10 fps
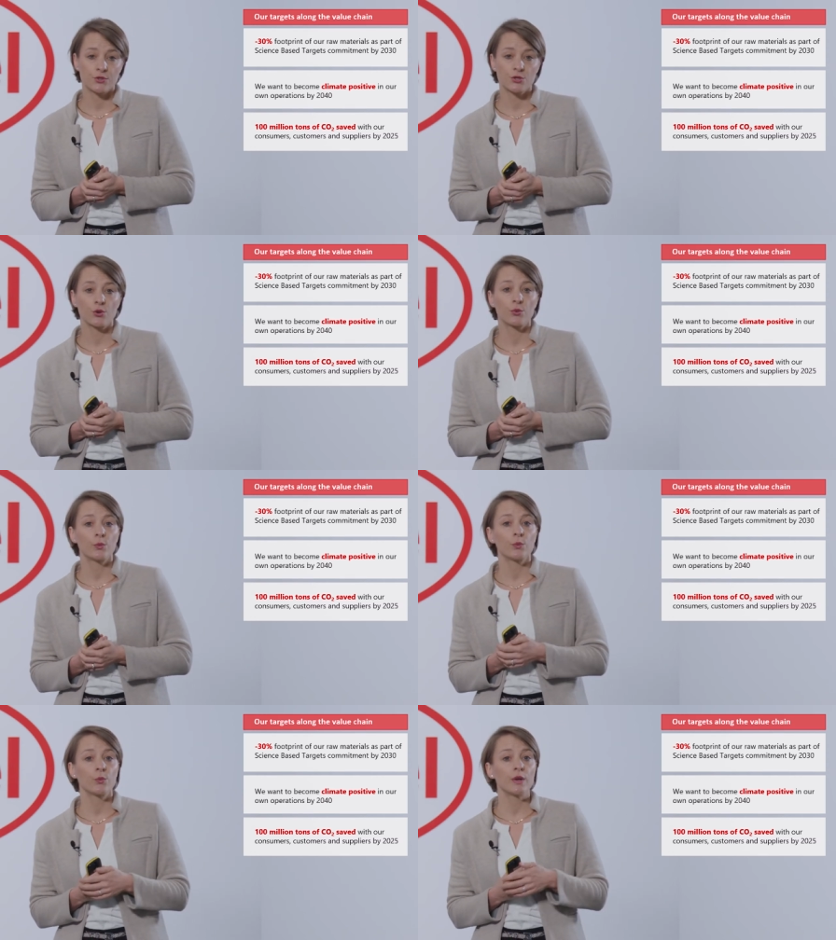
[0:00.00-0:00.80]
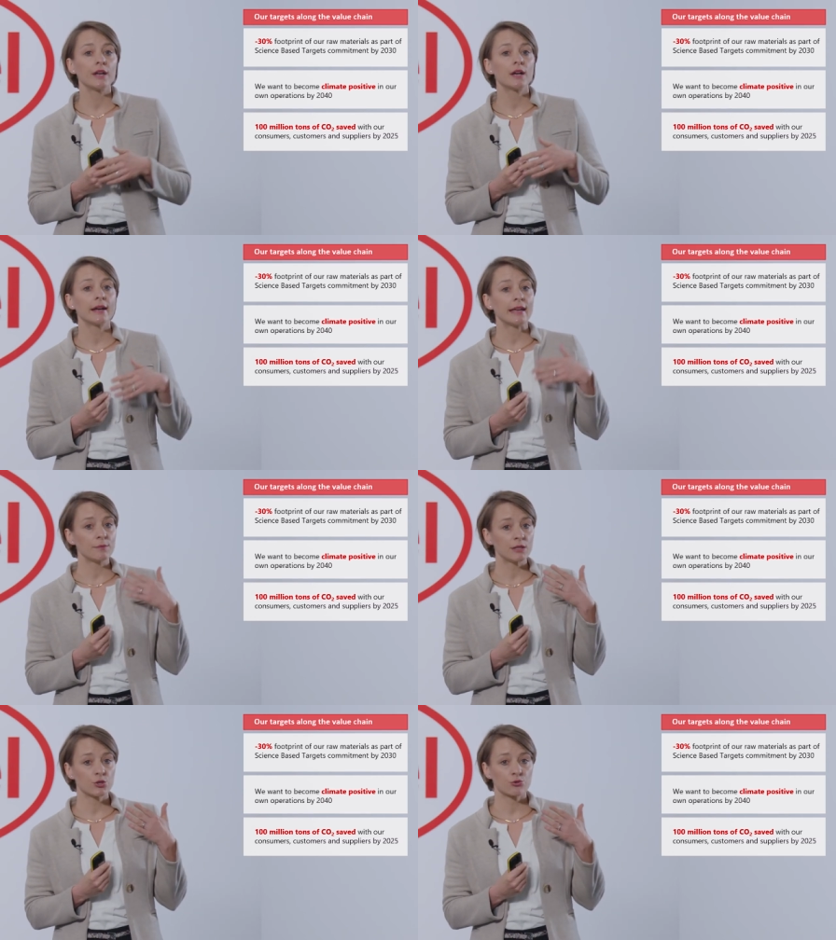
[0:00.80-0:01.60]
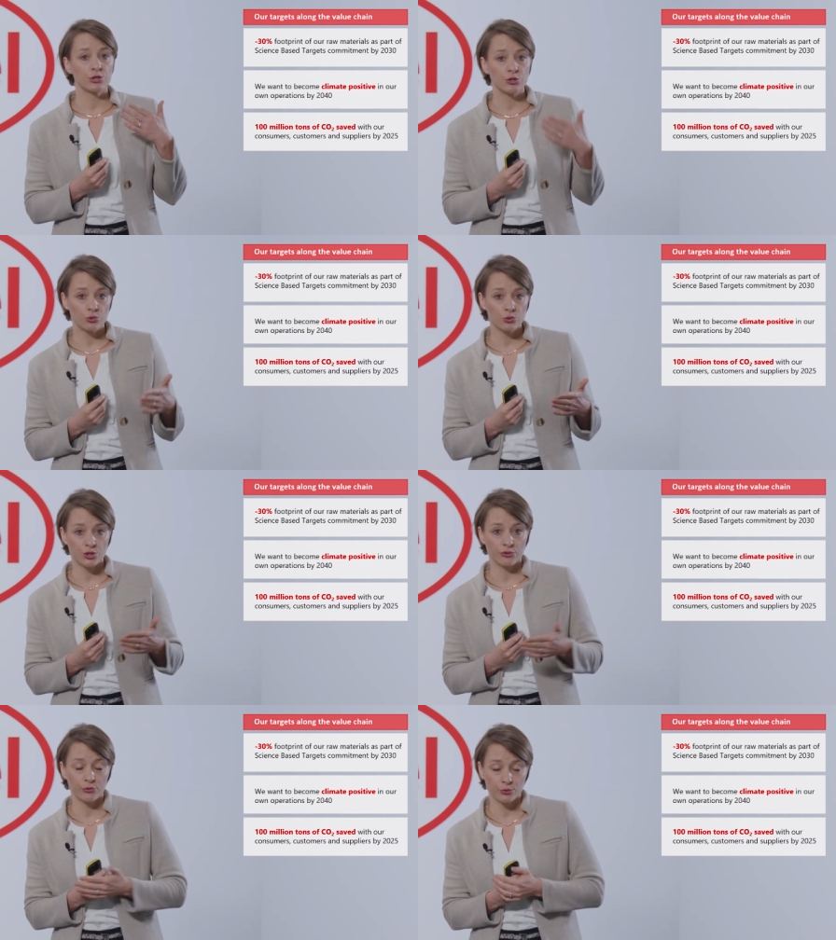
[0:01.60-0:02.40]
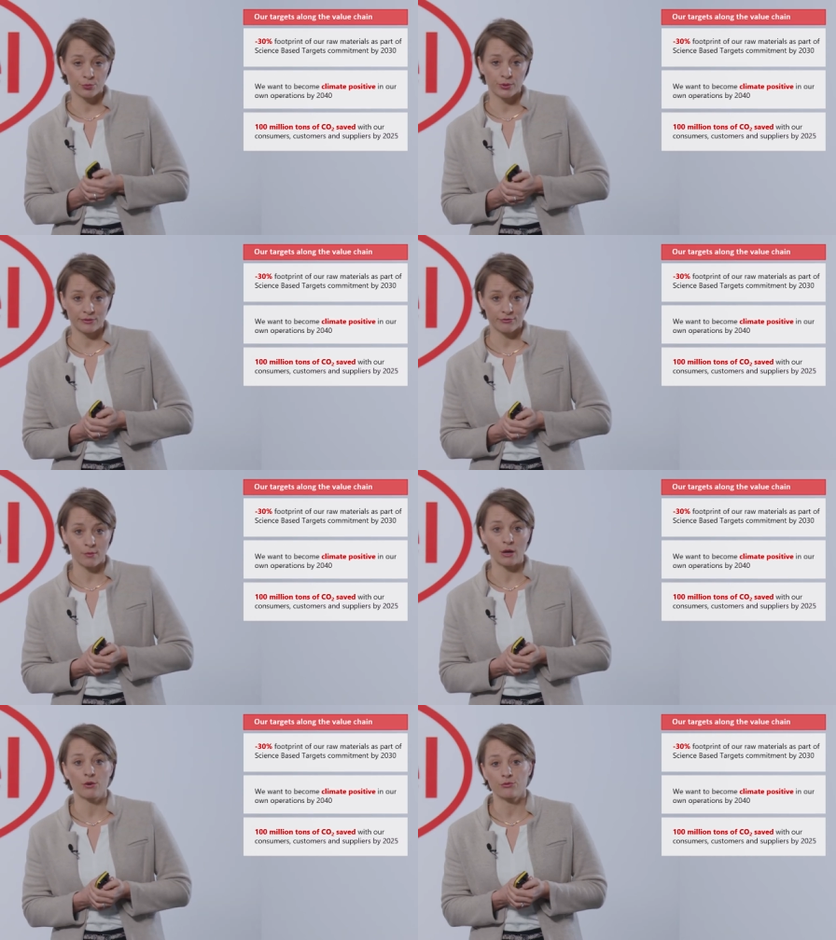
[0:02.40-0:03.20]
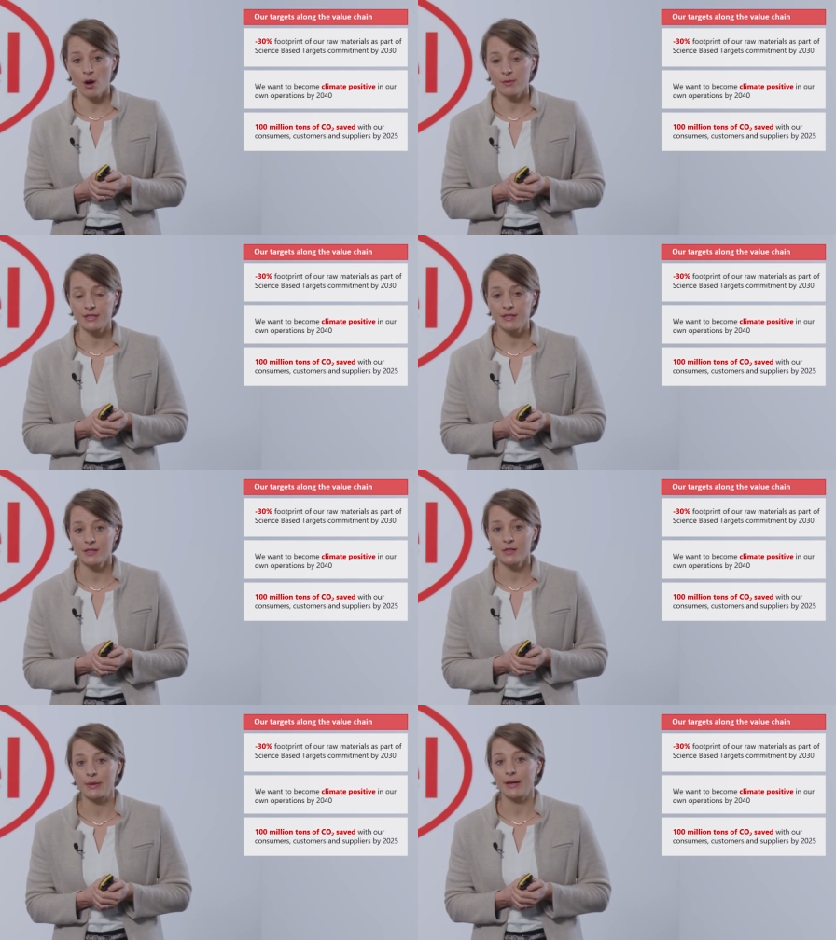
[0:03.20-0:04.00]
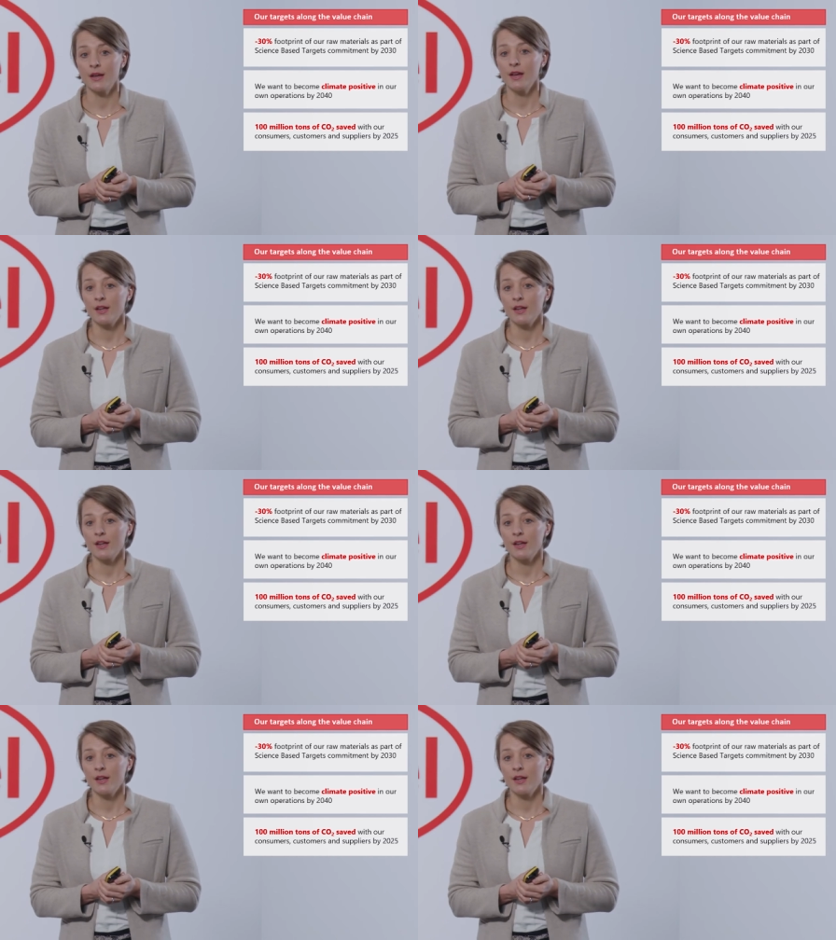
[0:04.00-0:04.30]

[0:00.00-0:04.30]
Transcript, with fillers: So we are aiming to reduce the footprint from our raw materials by